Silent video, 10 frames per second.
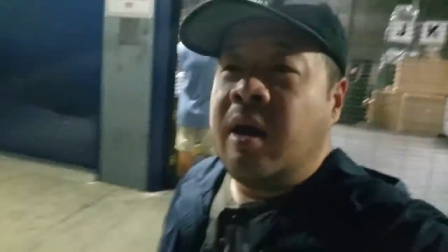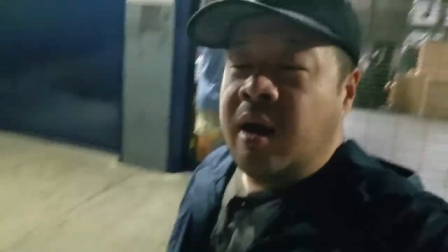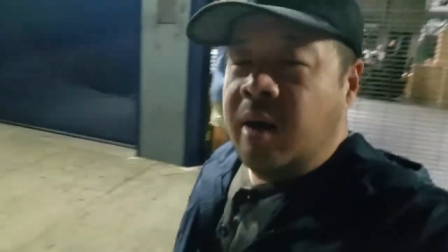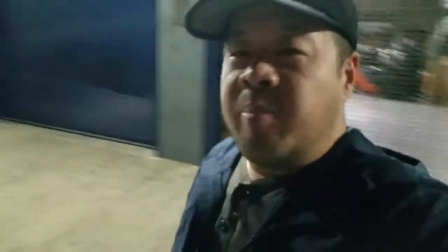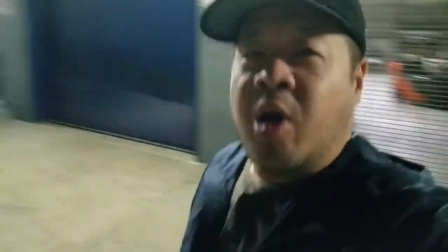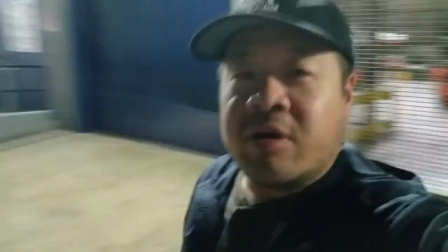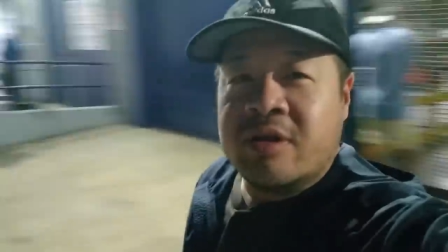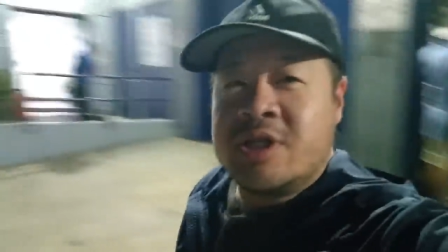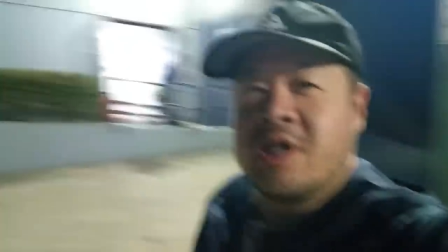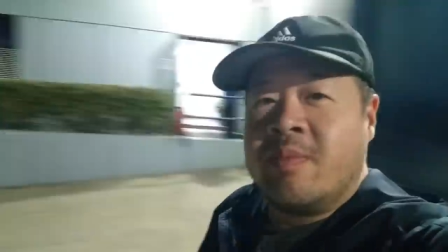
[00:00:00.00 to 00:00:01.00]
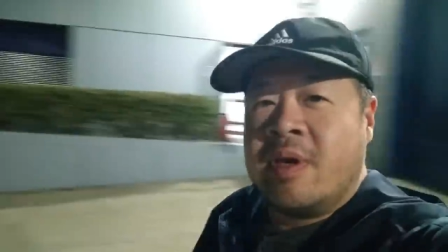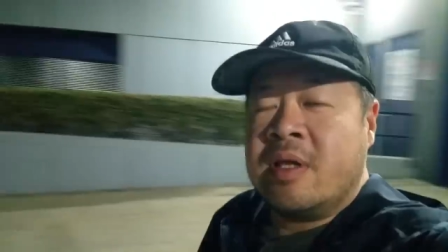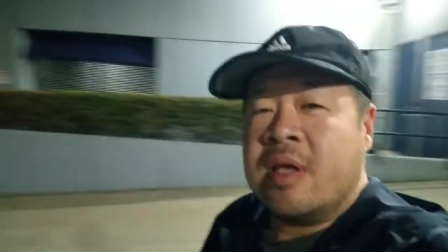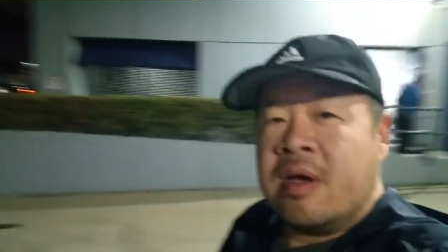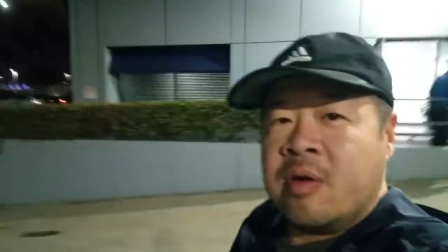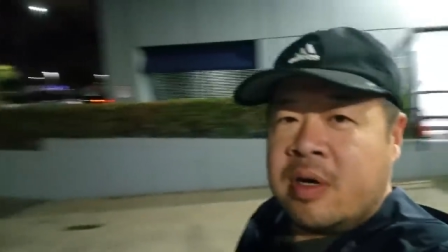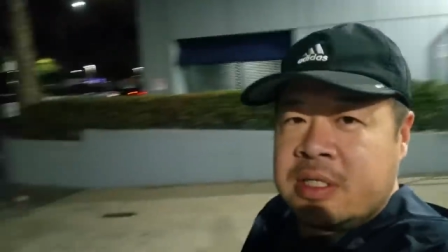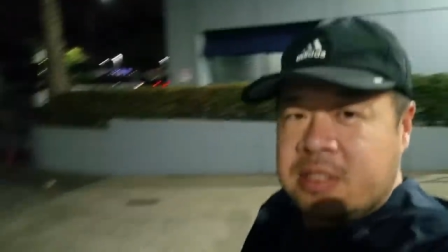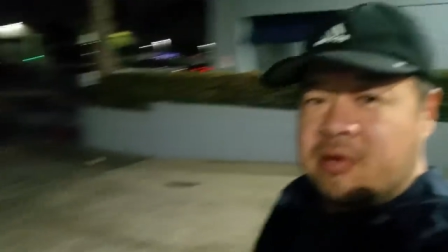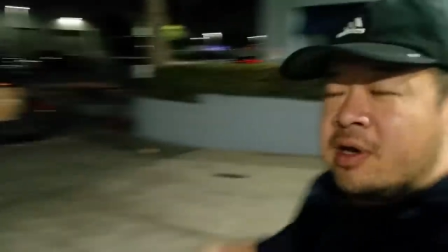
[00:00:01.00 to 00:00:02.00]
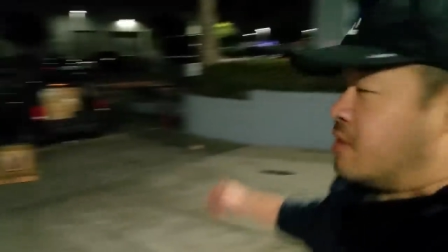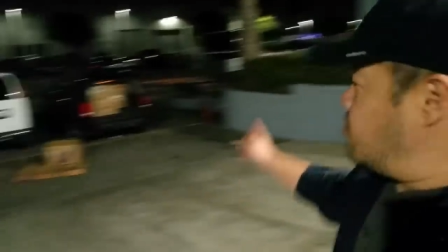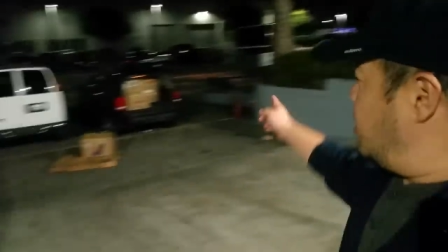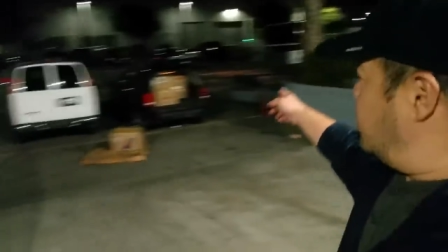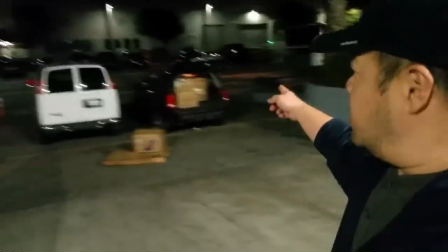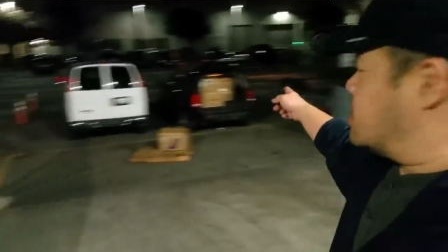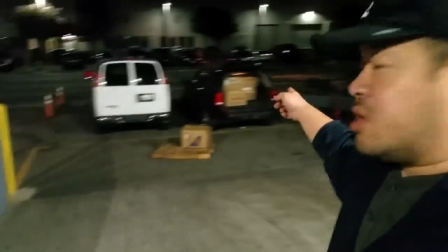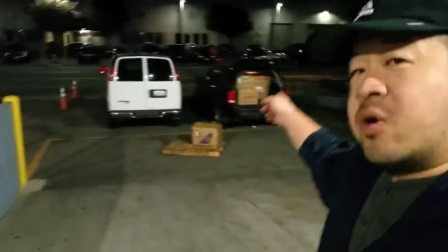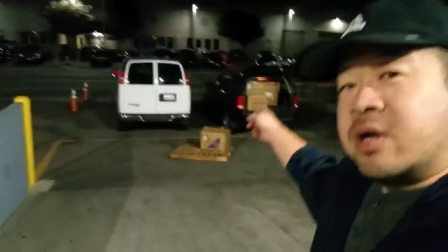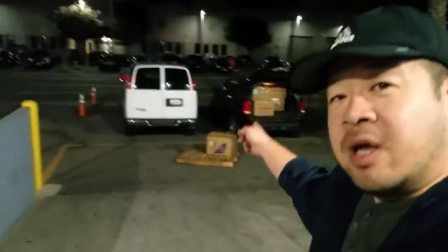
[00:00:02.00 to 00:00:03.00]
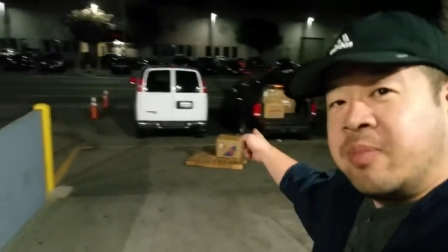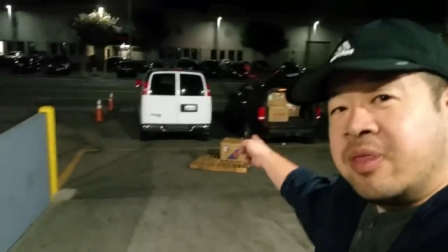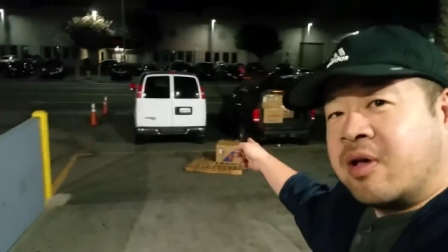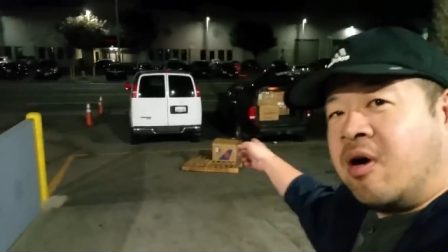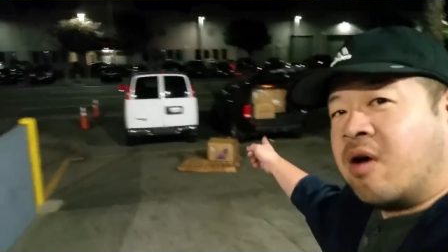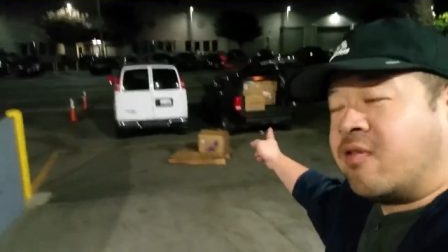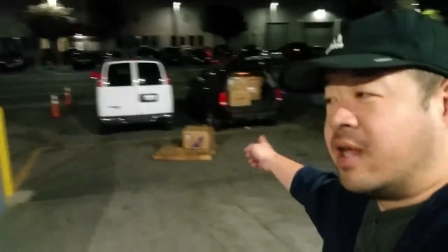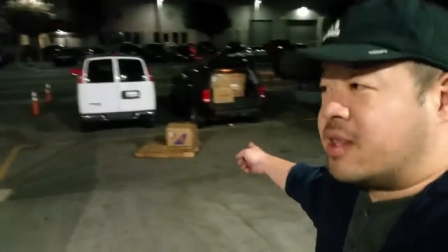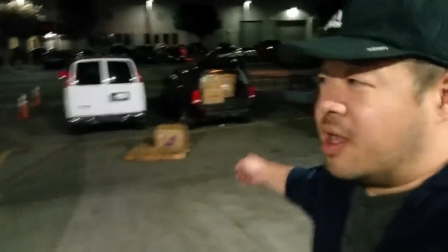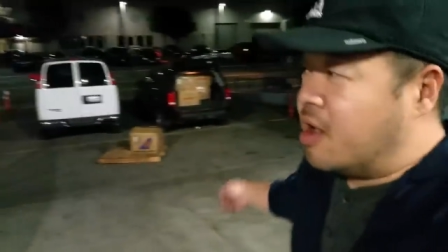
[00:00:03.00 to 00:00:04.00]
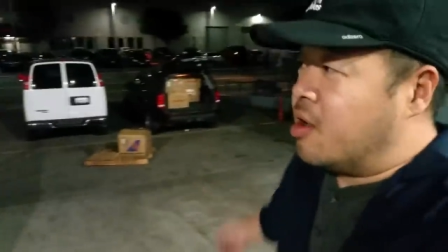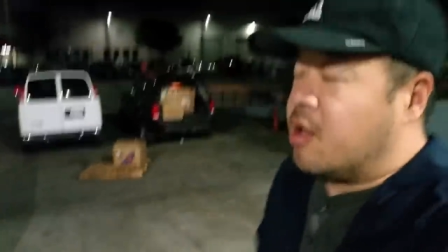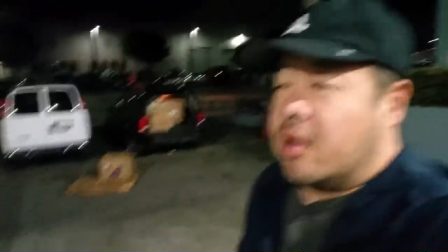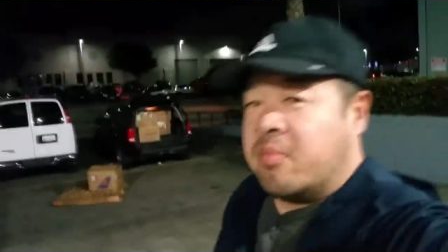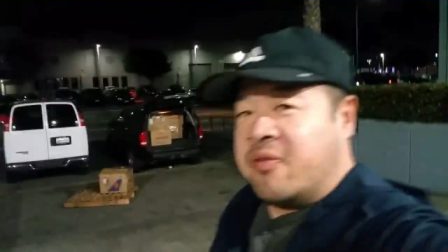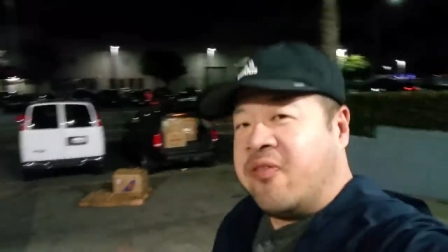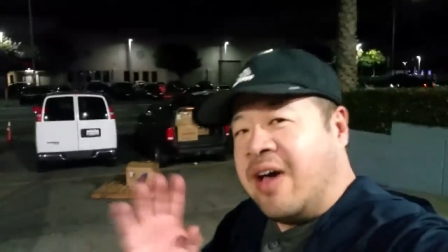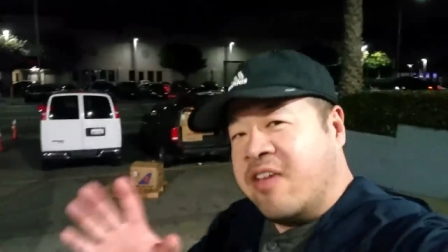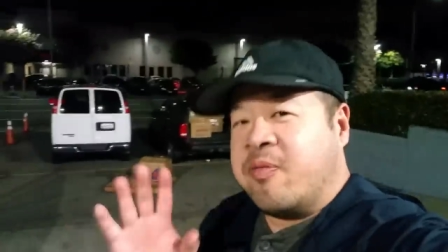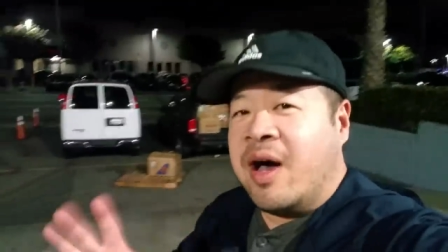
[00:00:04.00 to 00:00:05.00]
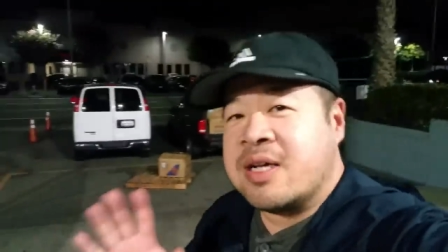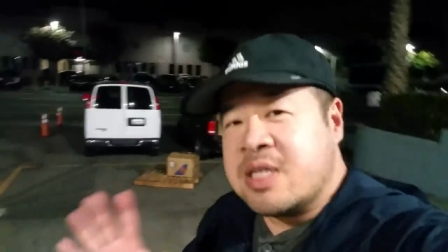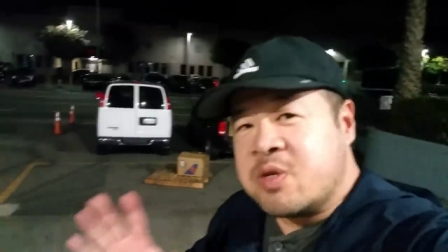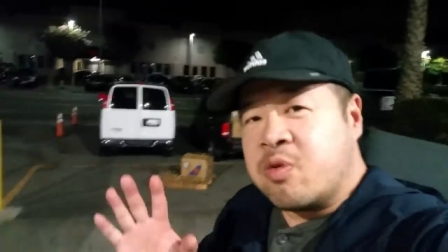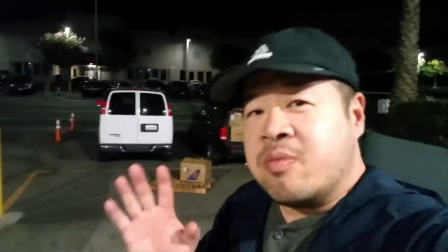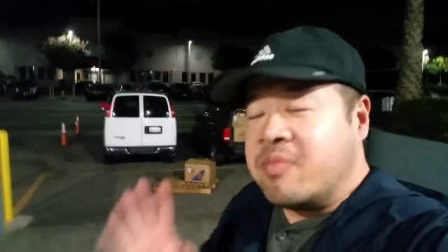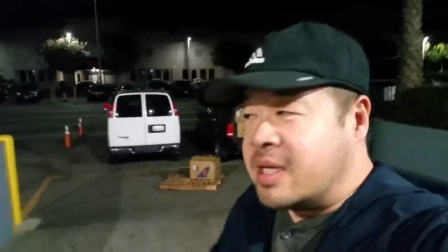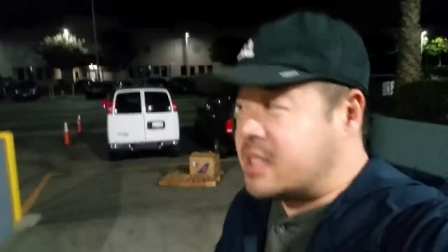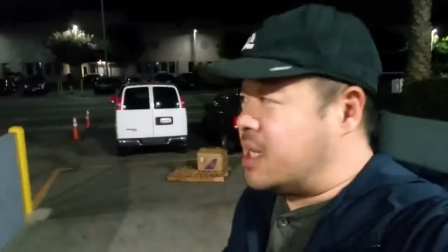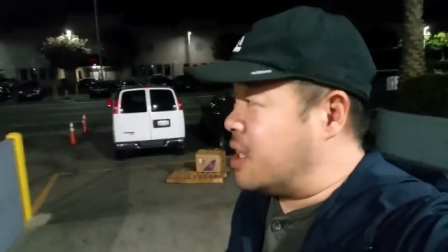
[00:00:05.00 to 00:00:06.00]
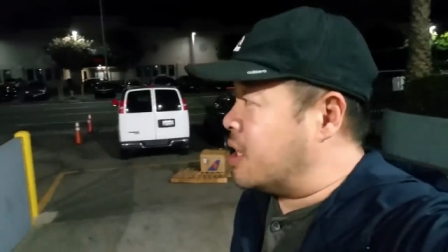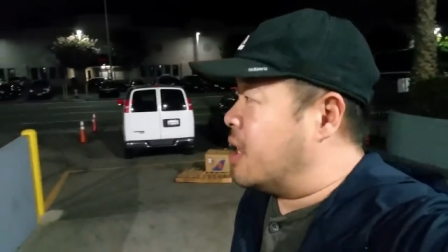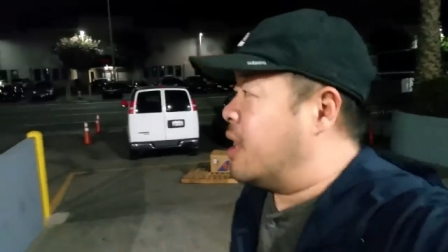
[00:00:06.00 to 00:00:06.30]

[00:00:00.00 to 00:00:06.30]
Uh, part of the shipment is already ready. It's loaded up in the car right there. But five boxes were missing.